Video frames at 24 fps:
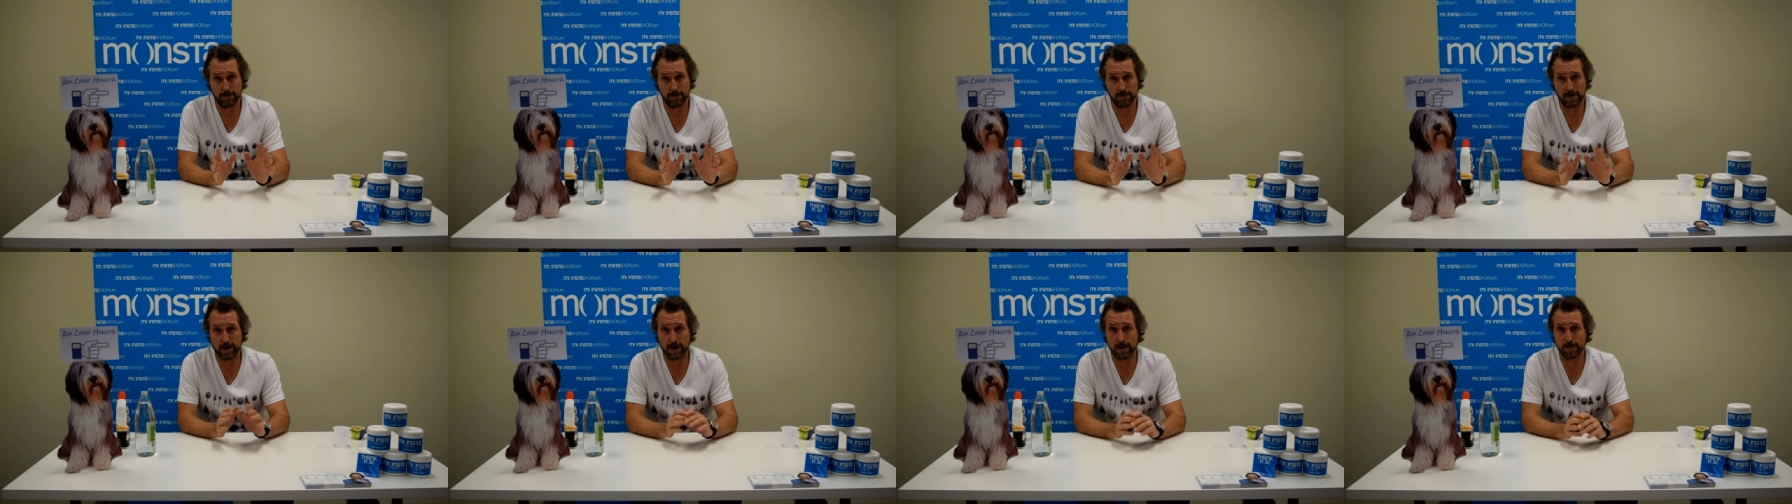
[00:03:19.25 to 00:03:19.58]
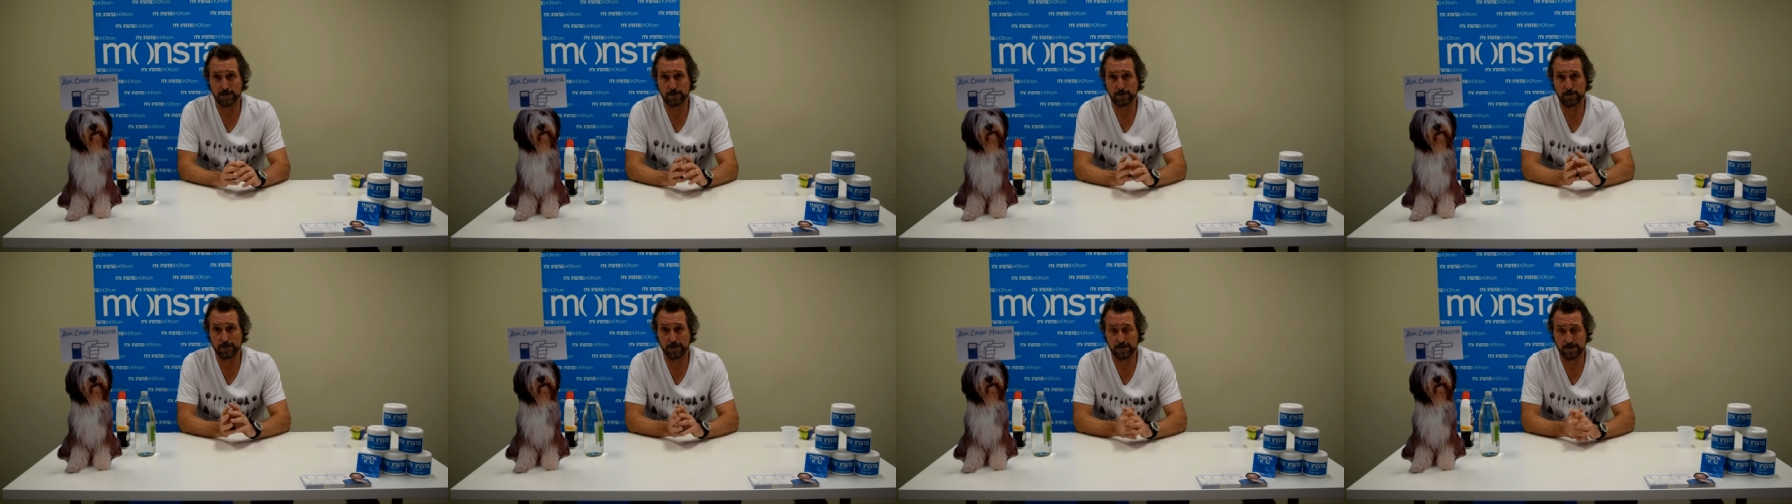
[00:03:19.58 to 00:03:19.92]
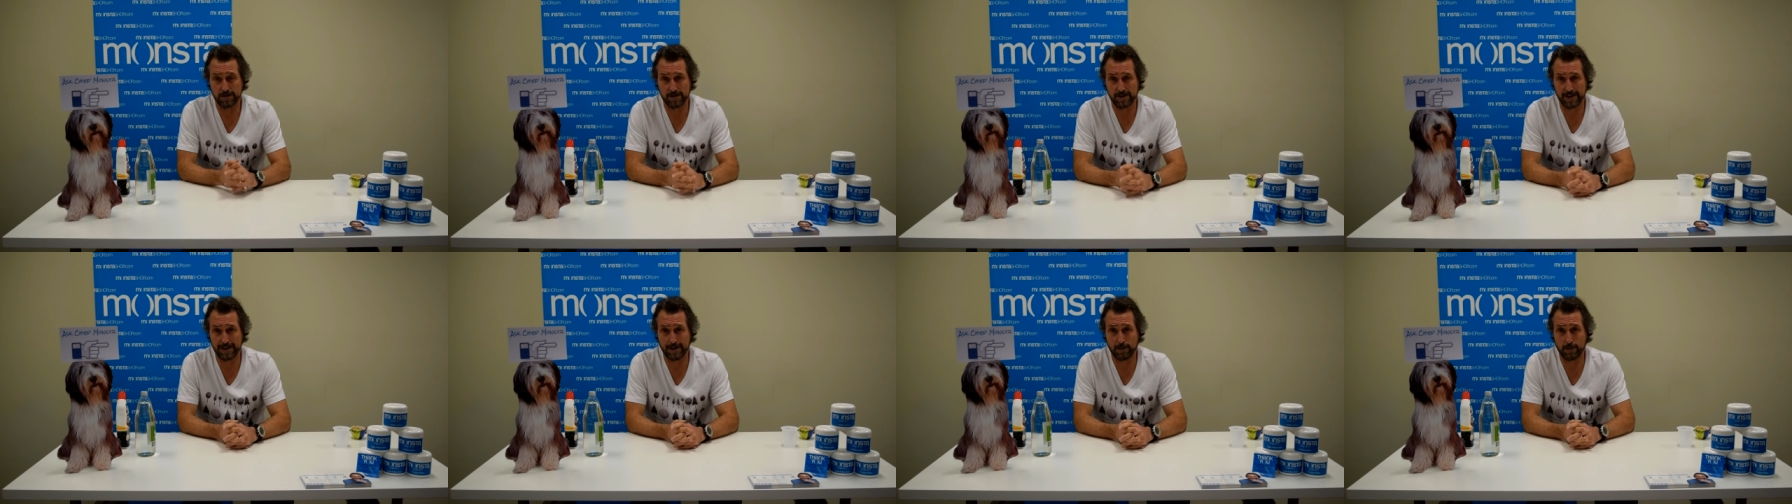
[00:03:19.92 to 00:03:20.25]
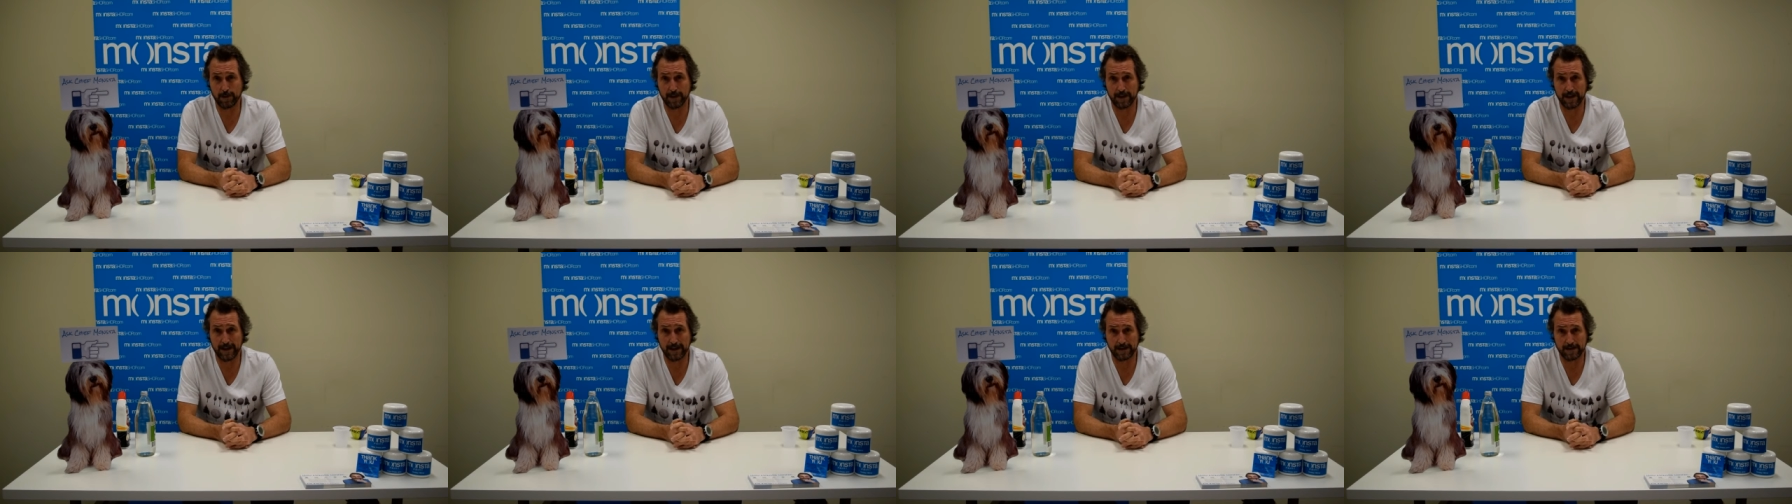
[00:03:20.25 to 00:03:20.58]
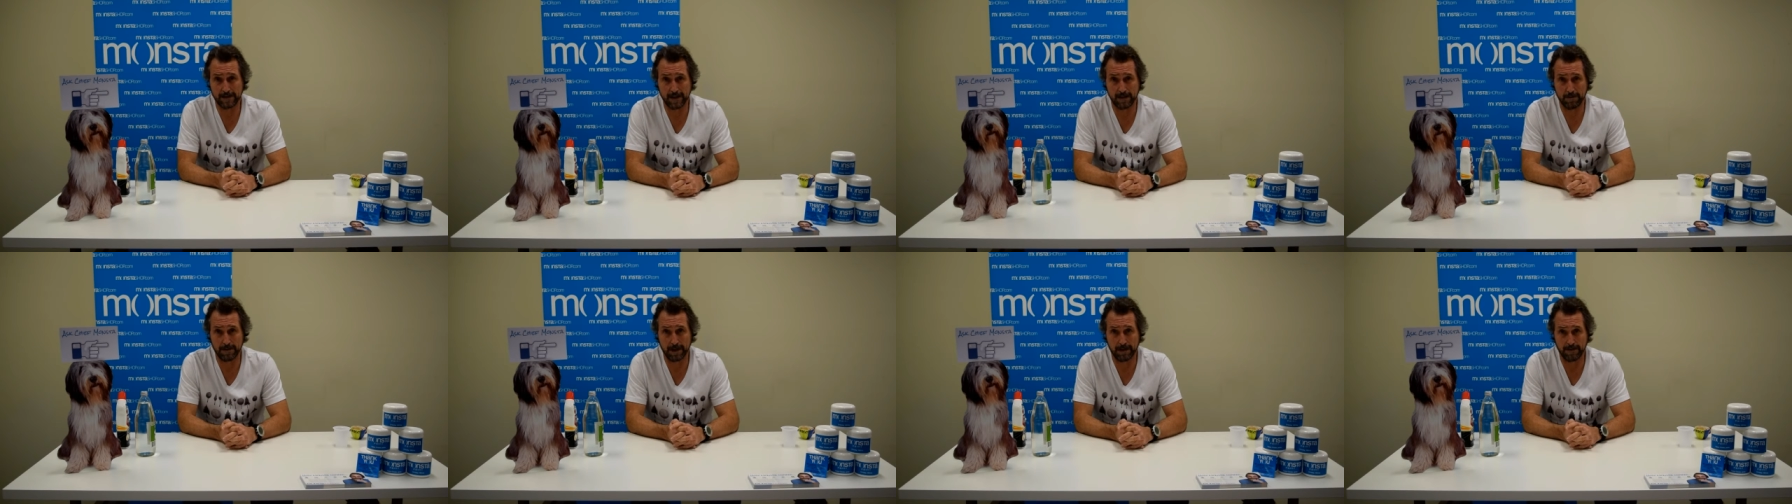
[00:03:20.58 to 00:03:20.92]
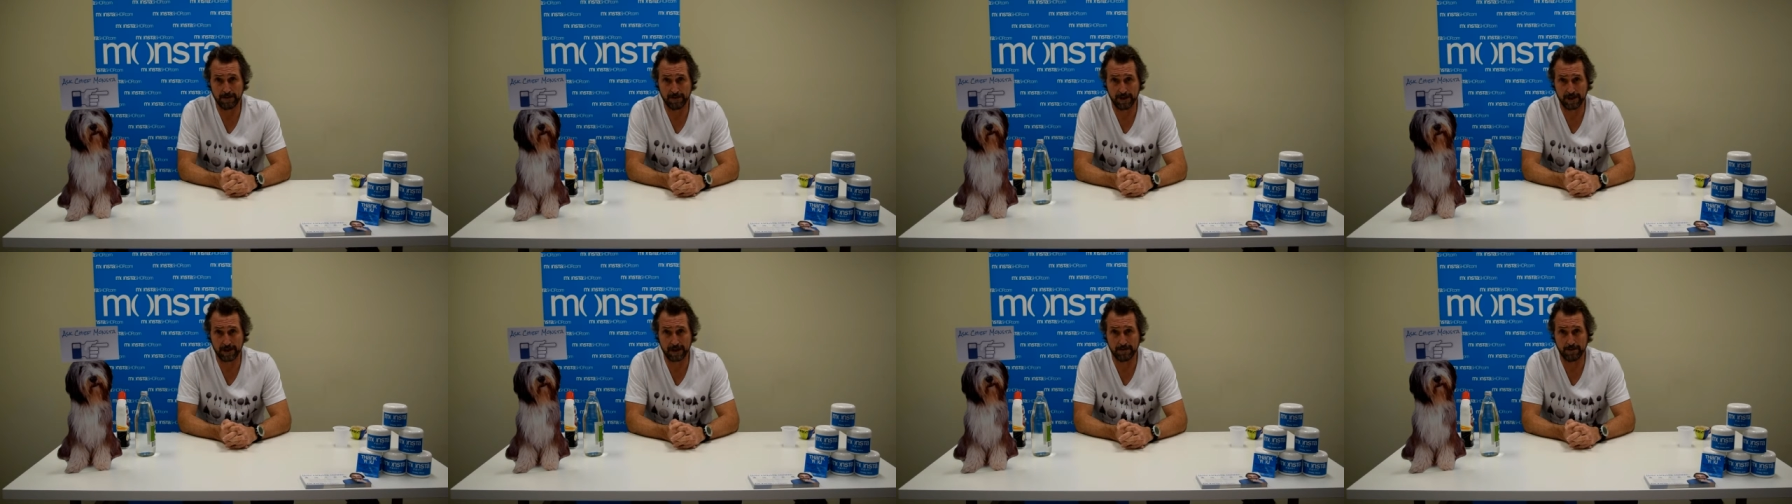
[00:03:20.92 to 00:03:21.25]
a tile store to see whether that's going to be
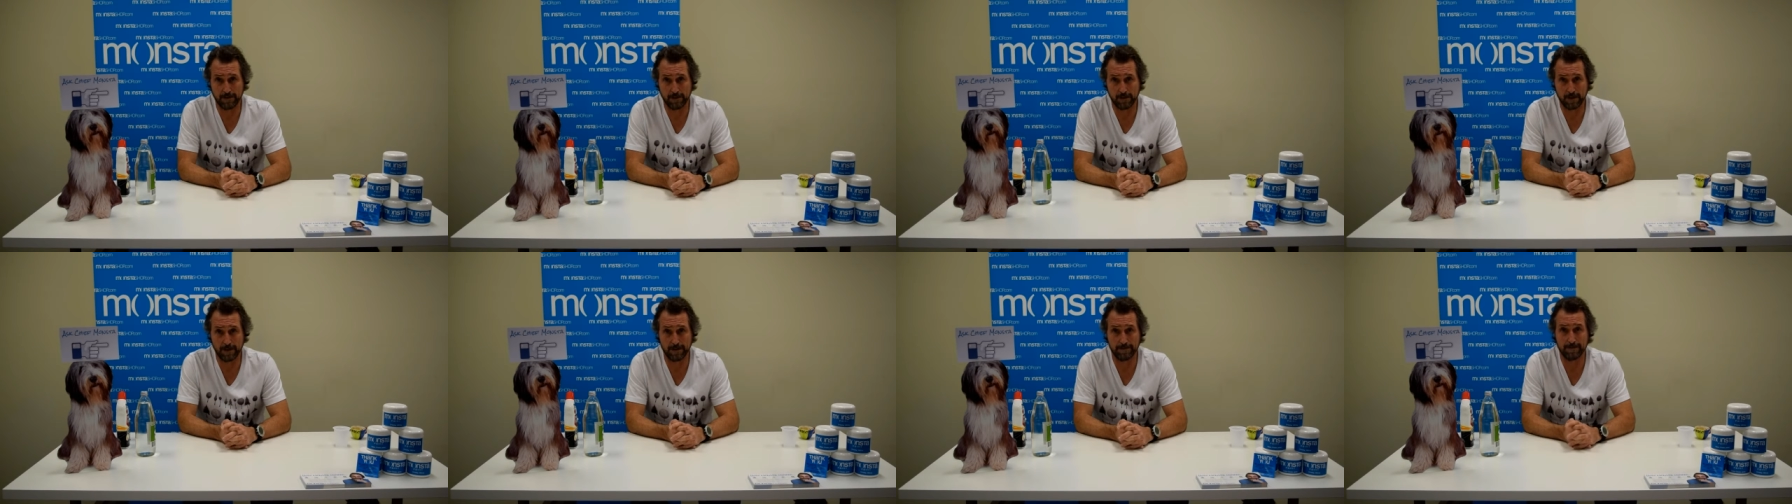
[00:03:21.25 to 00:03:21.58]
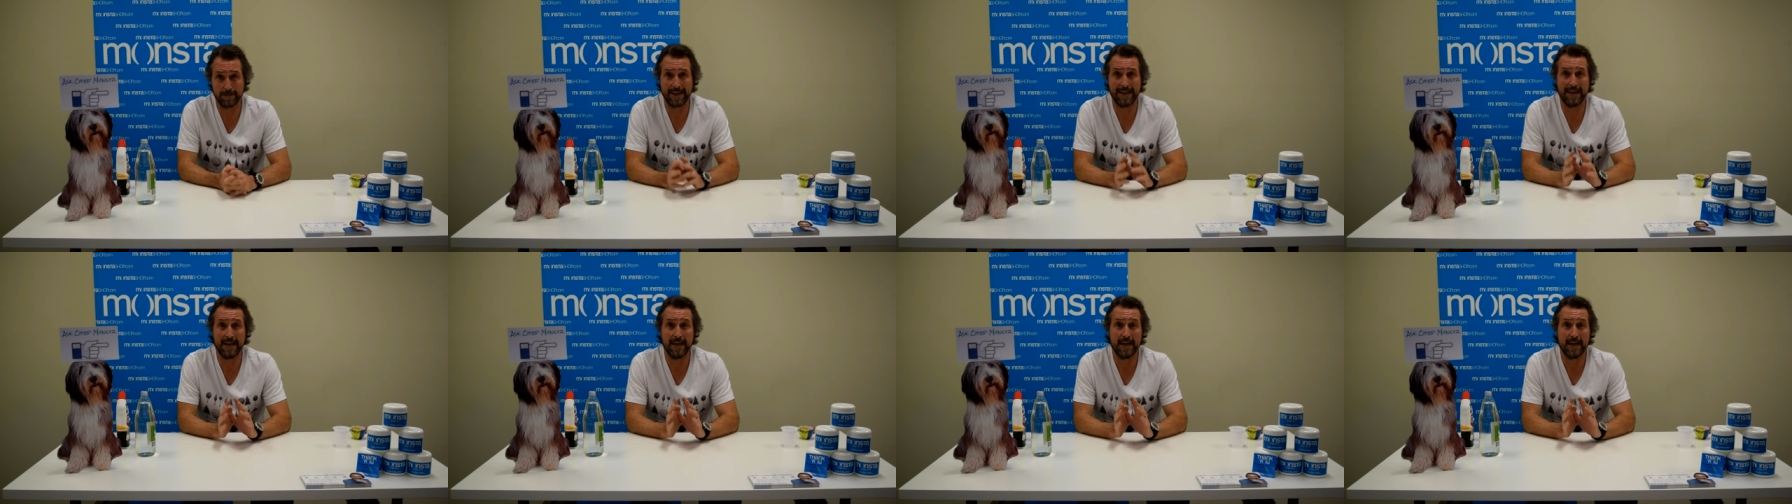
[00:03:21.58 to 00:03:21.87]
effective or not.